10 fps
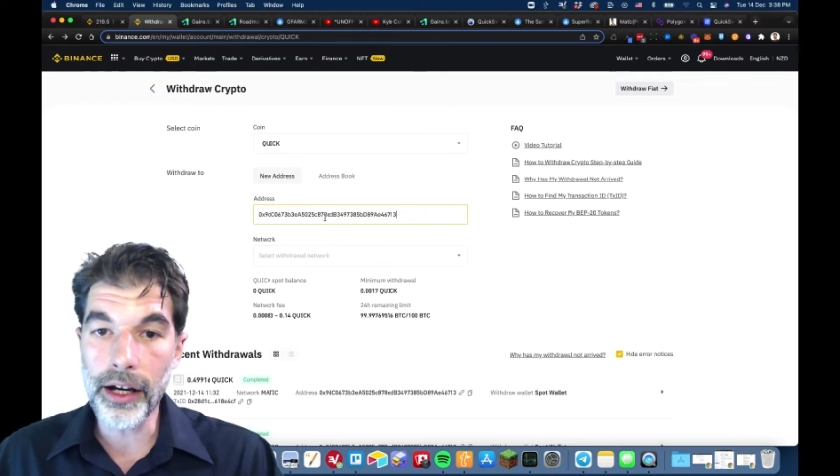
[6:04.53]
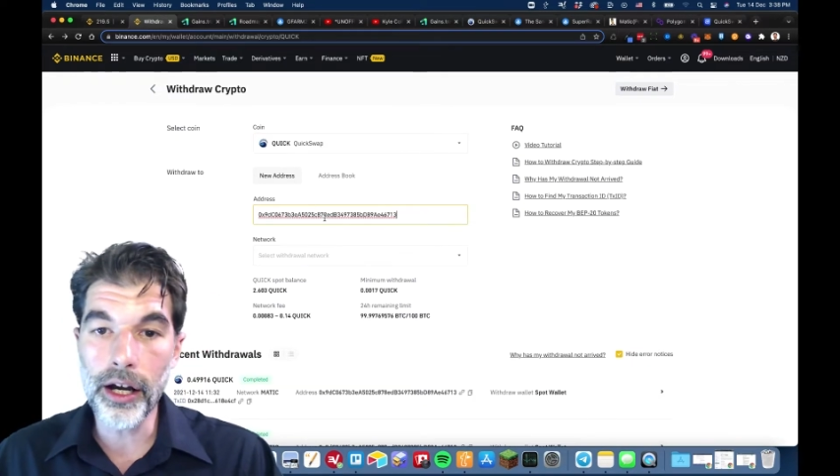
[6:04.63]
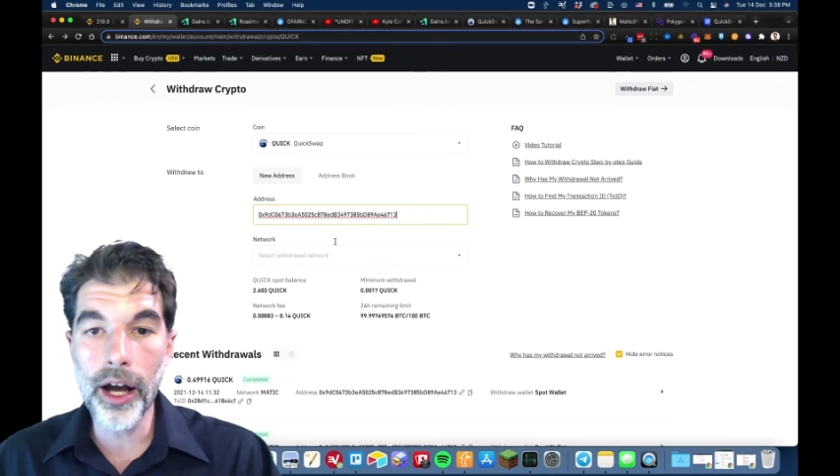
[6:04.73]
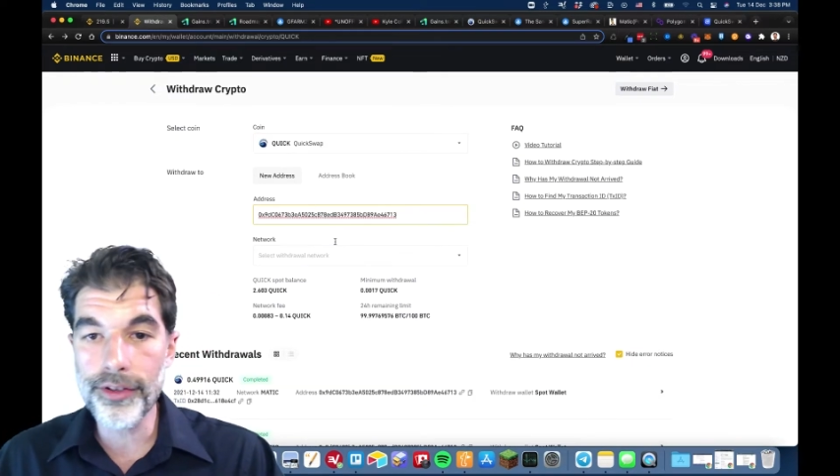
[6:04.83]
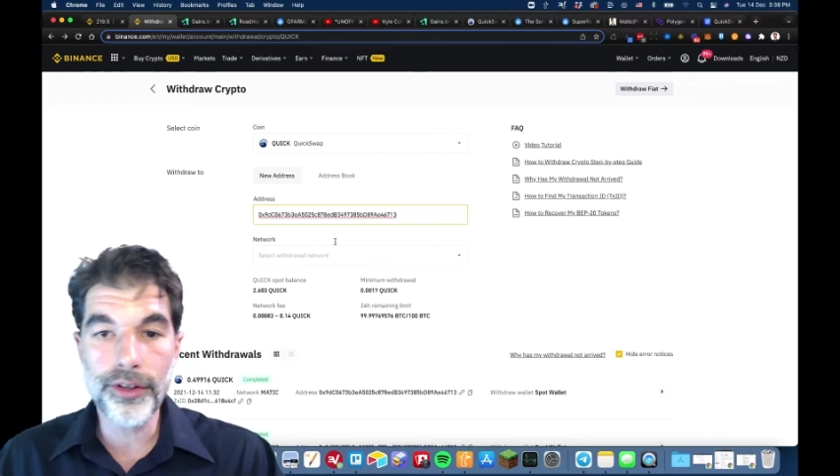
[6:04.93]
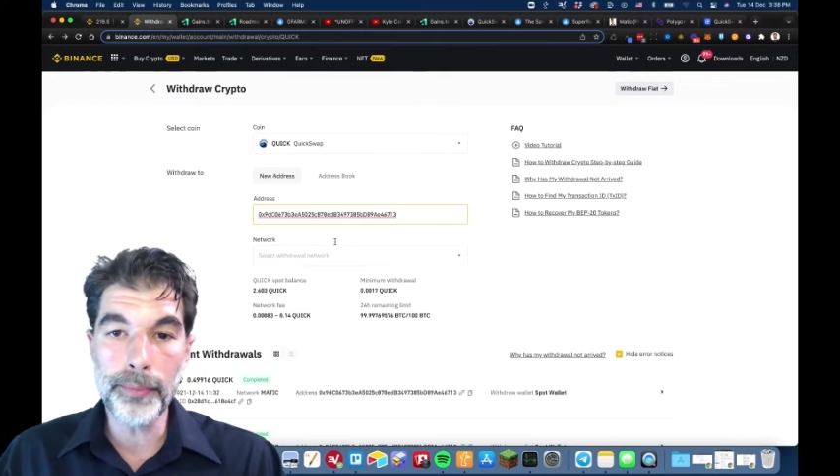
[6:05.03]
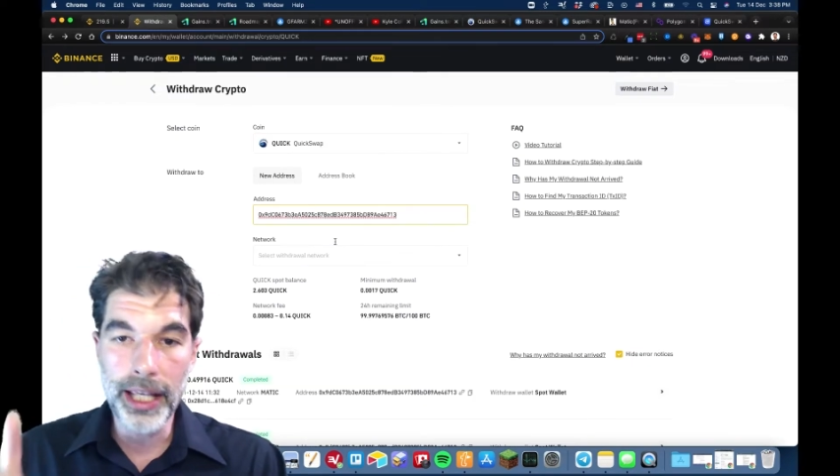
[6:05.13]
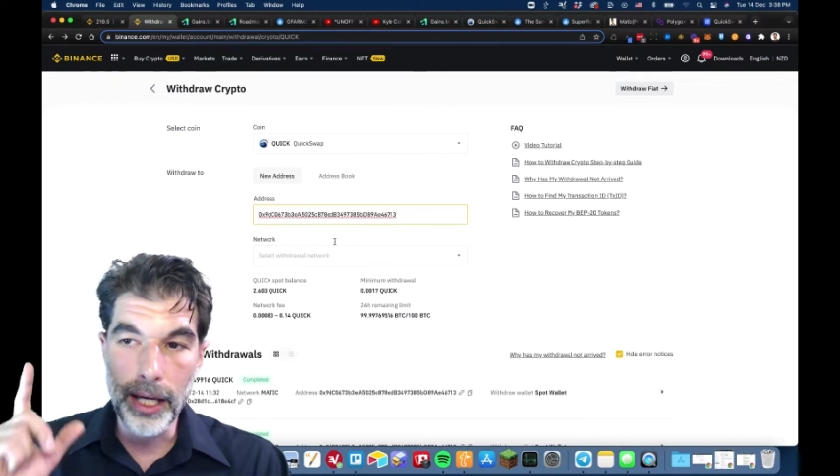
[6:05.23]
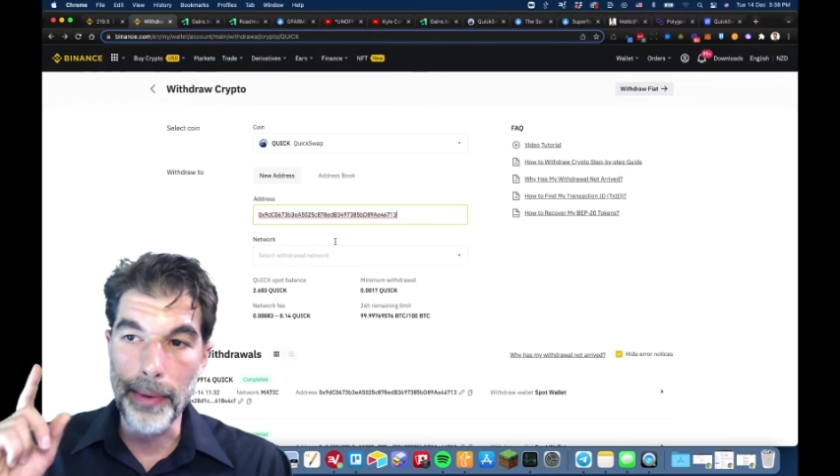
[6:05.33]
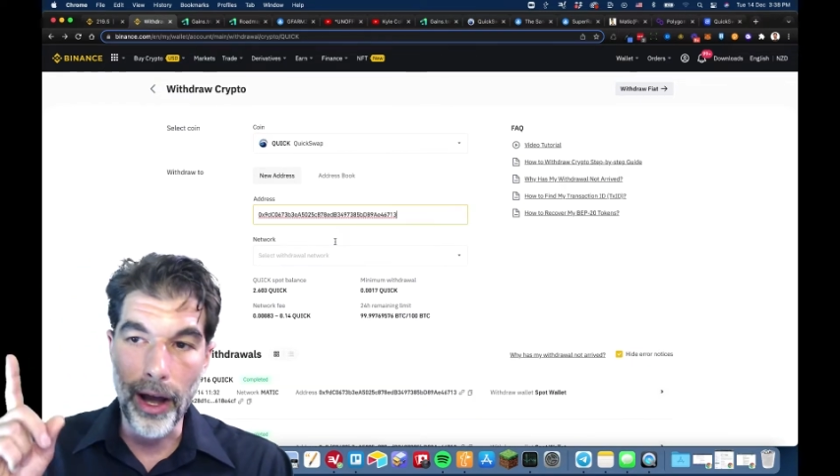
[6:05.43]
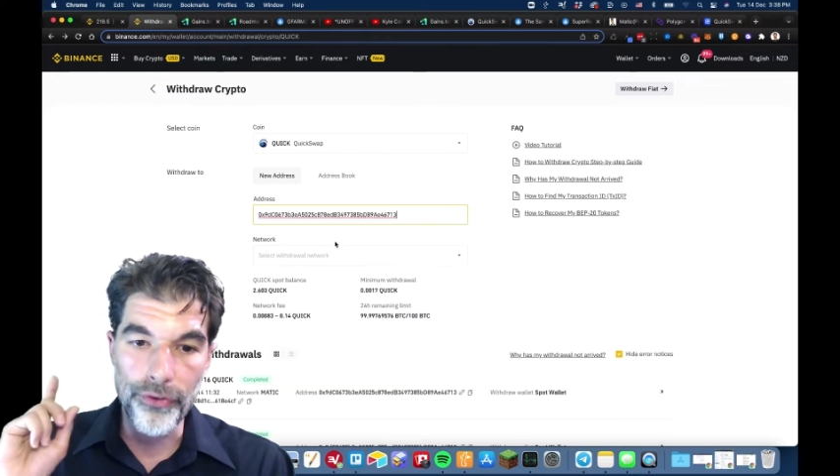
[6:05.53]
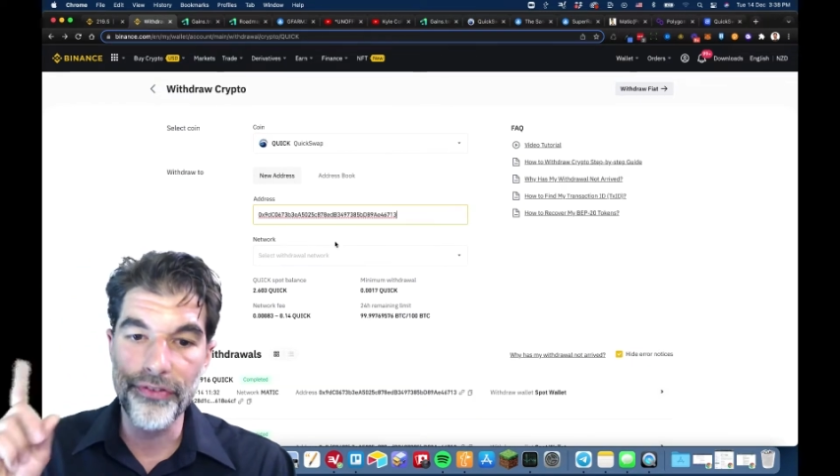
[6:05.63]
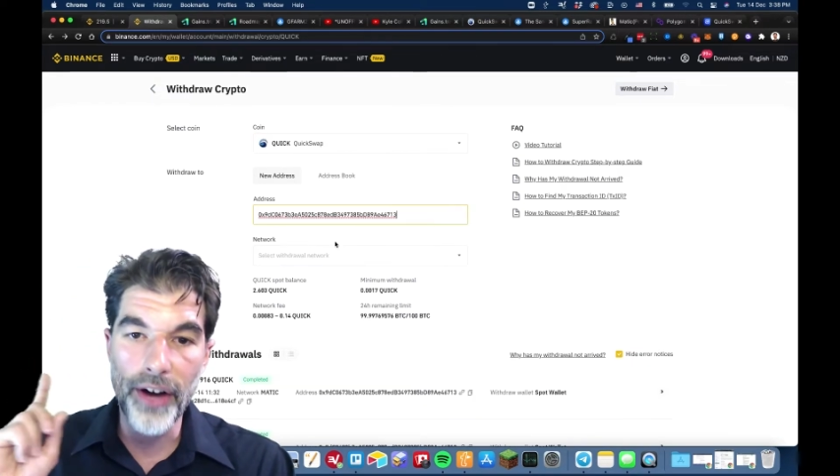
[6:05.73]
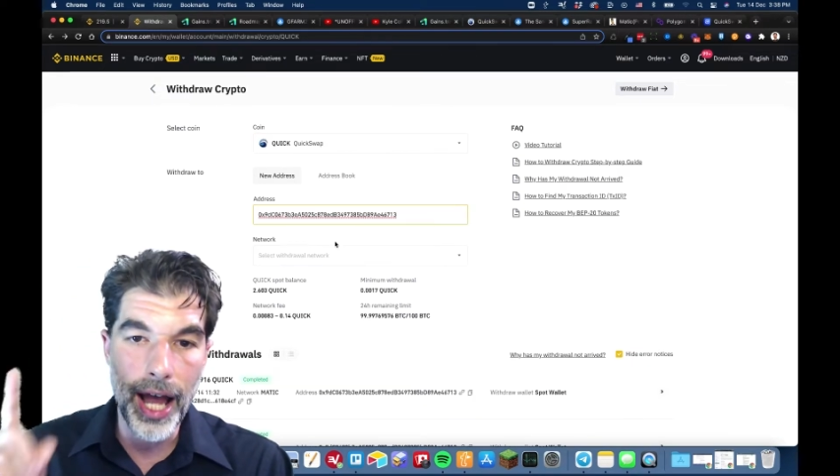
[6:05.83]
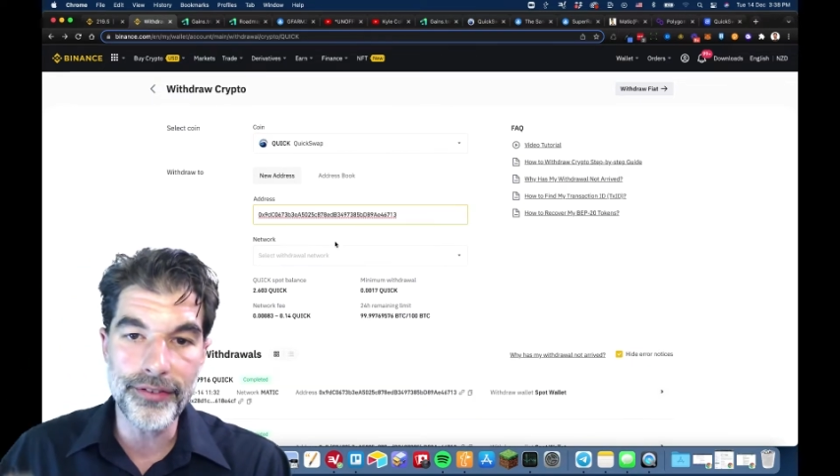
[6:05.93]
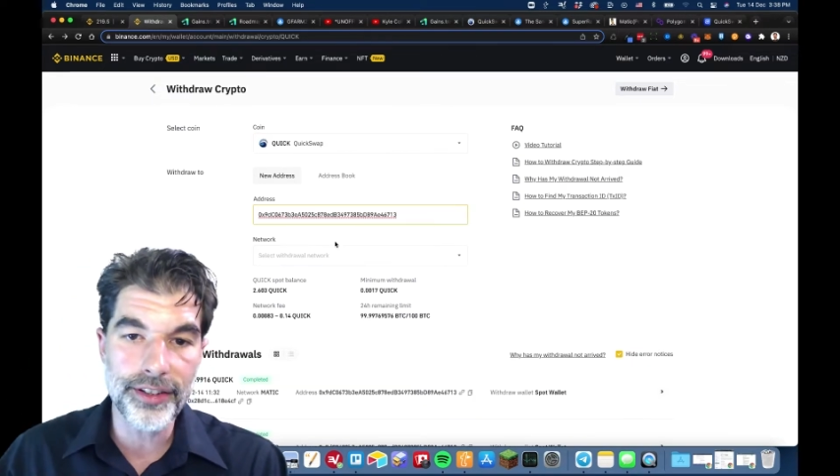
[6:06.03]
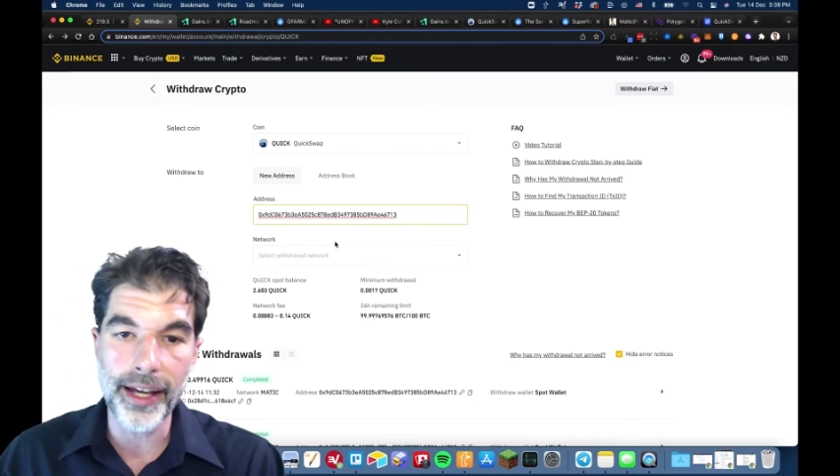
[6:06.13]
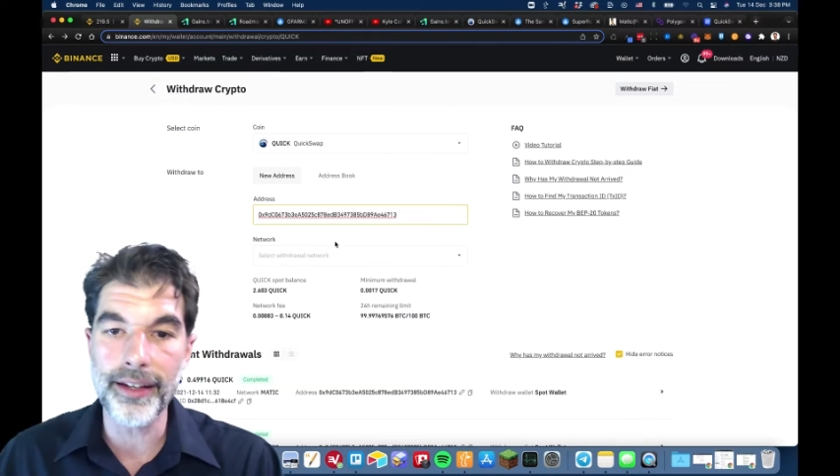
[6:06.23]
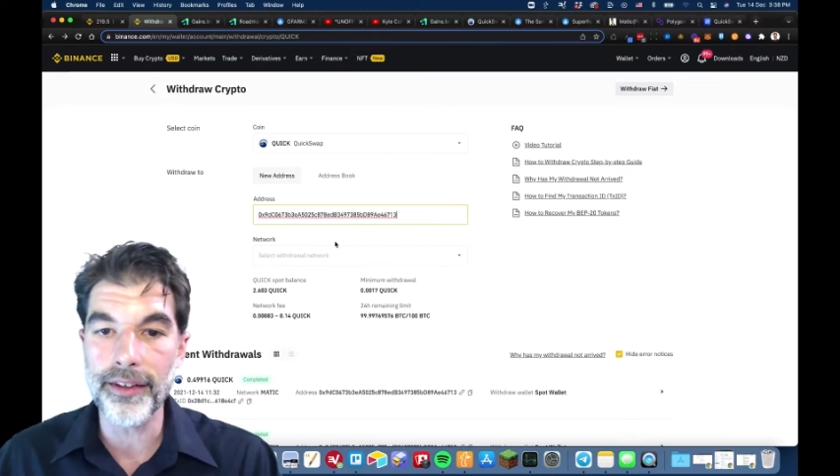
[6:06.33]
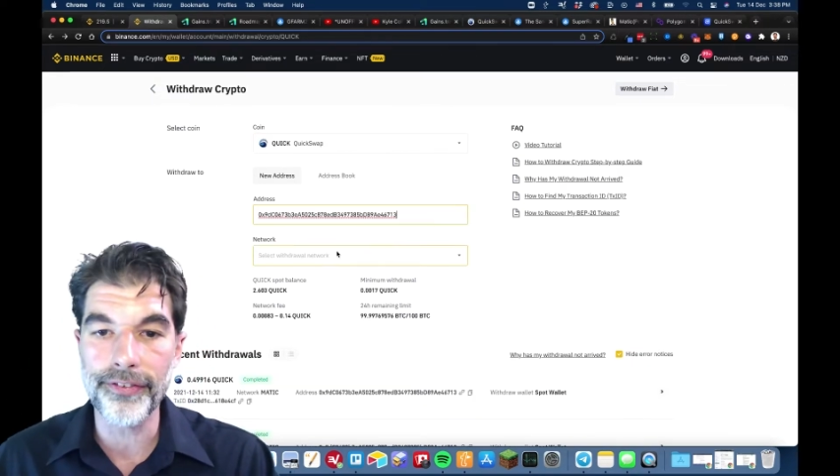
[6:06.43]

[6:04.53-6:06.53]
causes me about 5 seconds of